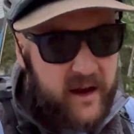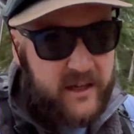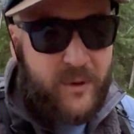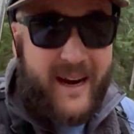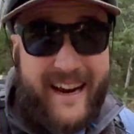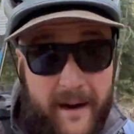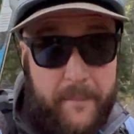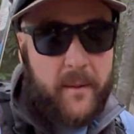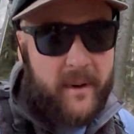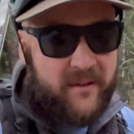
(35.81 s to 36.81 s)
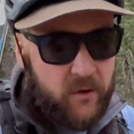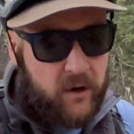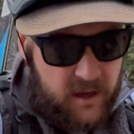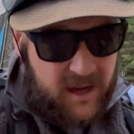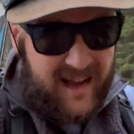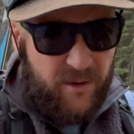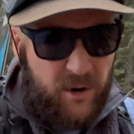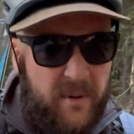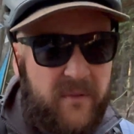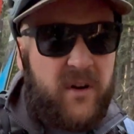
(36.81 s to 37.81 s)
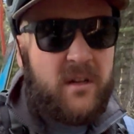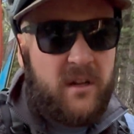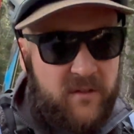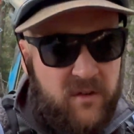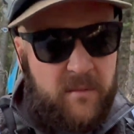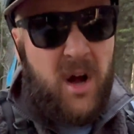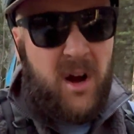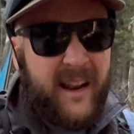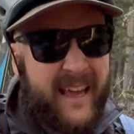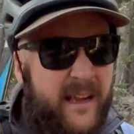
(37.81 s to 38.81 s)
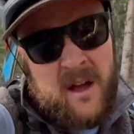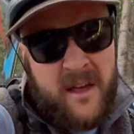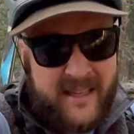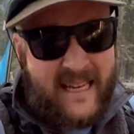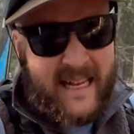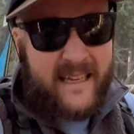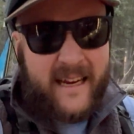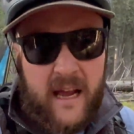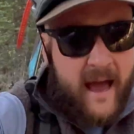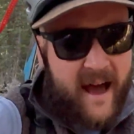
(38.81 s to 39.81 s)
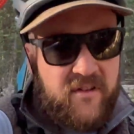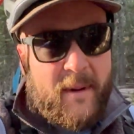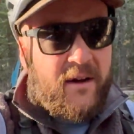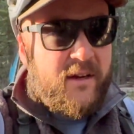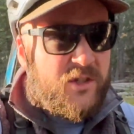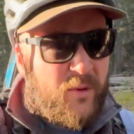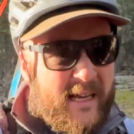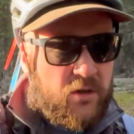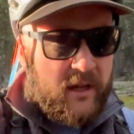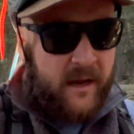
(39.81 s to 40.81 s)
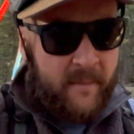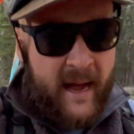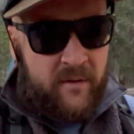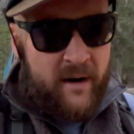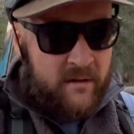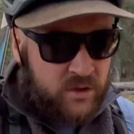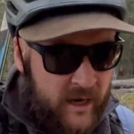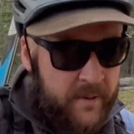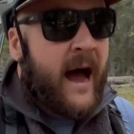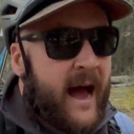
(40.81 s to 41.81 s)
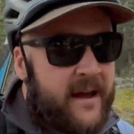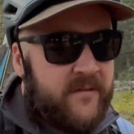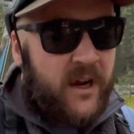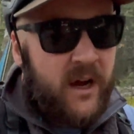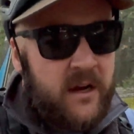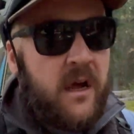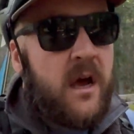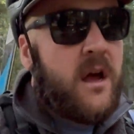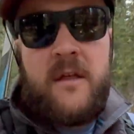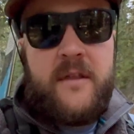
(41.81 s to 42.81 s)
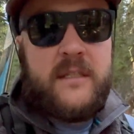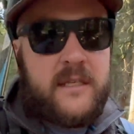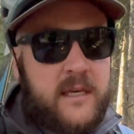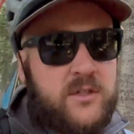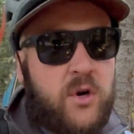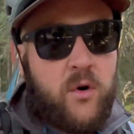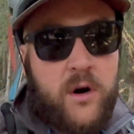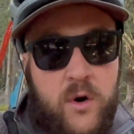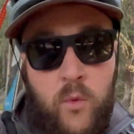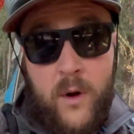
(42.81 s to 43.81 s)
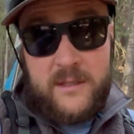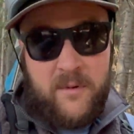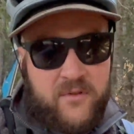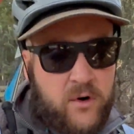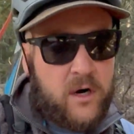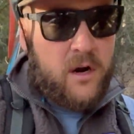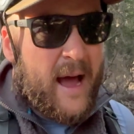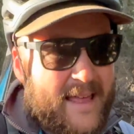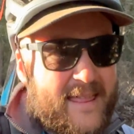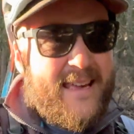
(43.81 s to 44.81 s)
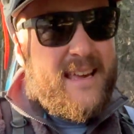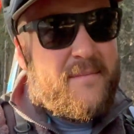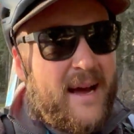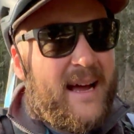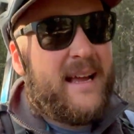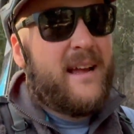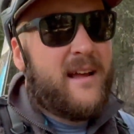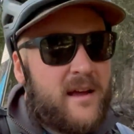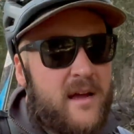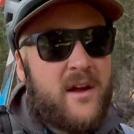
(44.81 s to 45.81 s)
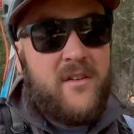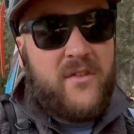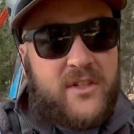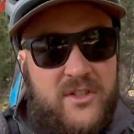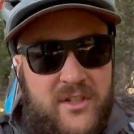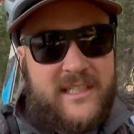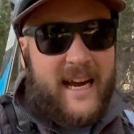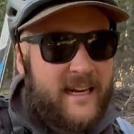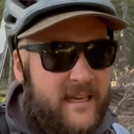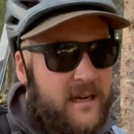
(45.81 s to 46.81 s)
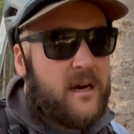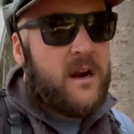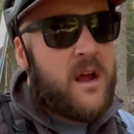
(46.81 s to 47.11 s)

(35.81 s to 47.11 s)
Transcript: It's where I could get a permit for. I would have preferred to leave from Long Lake. This adds like half a mile each way, so like a mile round trip. I have done this ski tour once before, I think in my first or second year.